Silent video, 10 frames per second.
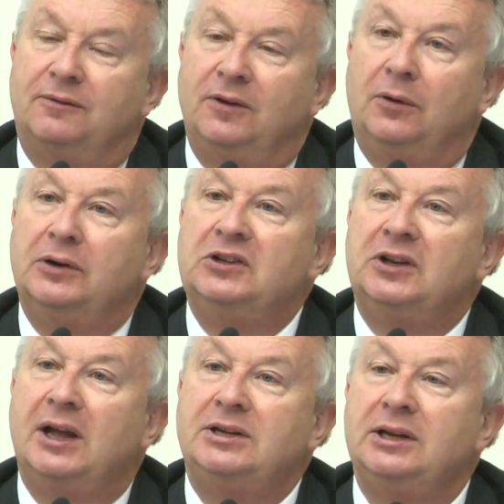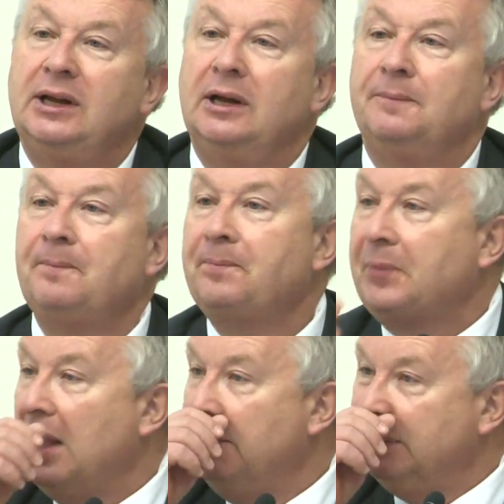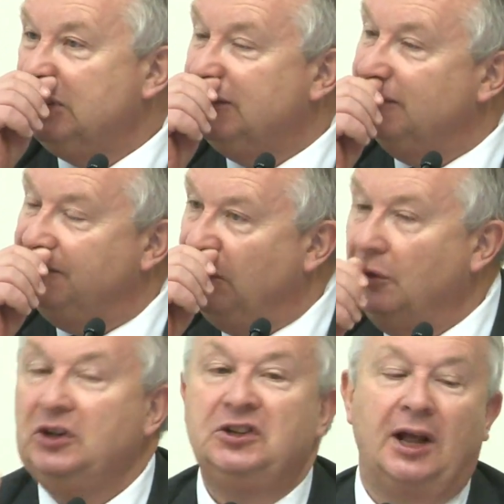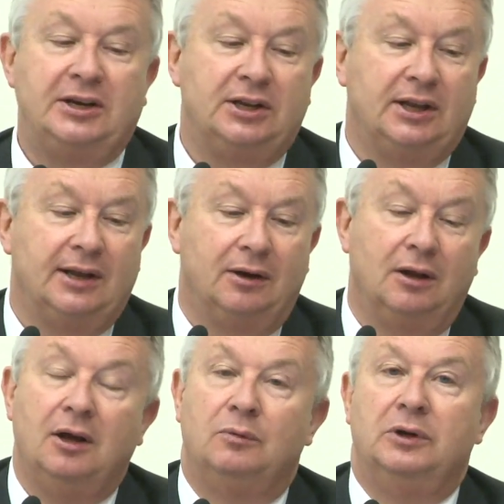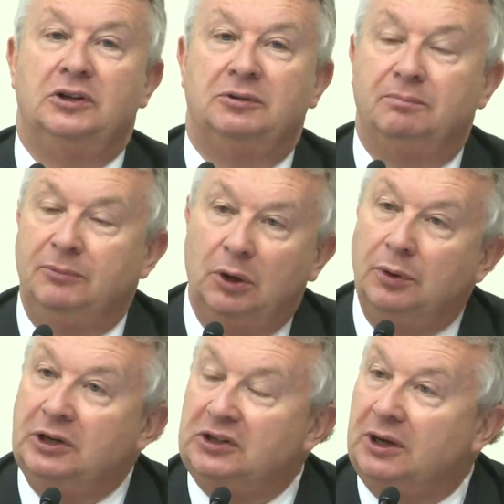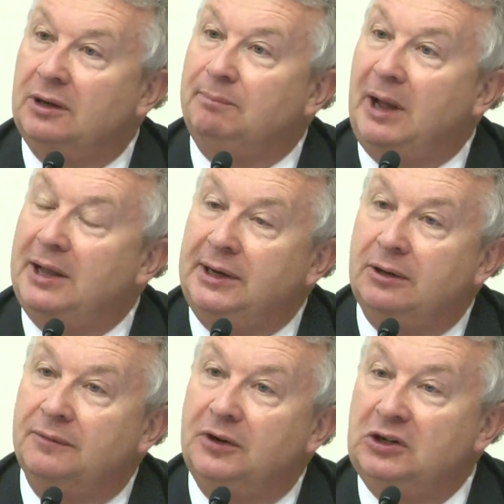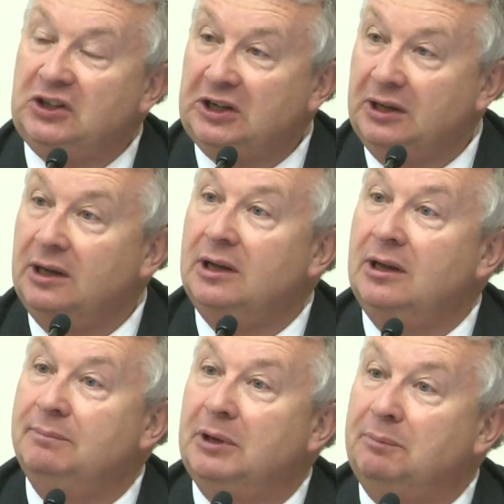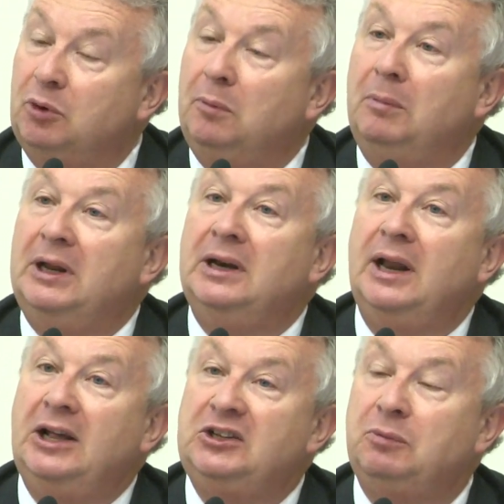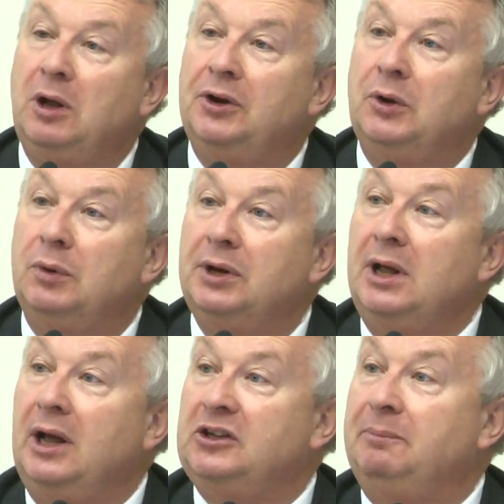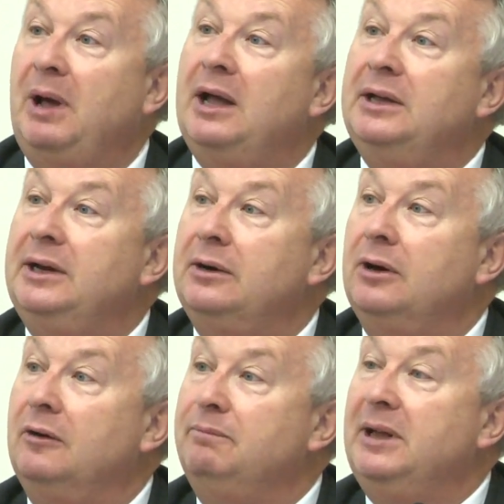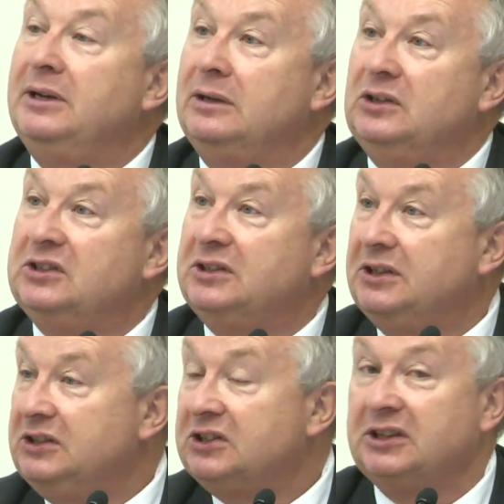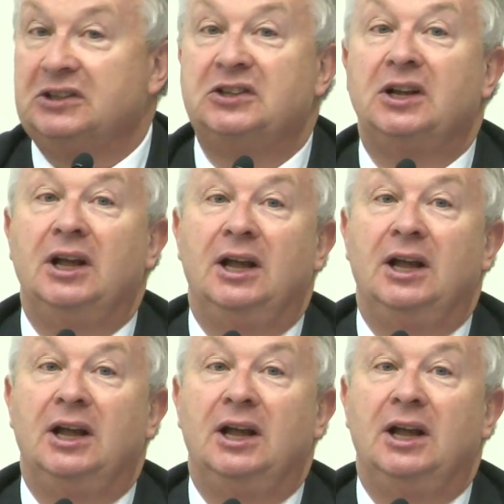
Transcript: to Florence Nightingale, because Florence Nightingale was known as a pioneer of nursing, but probably less well known as a pioneer of medical statistics.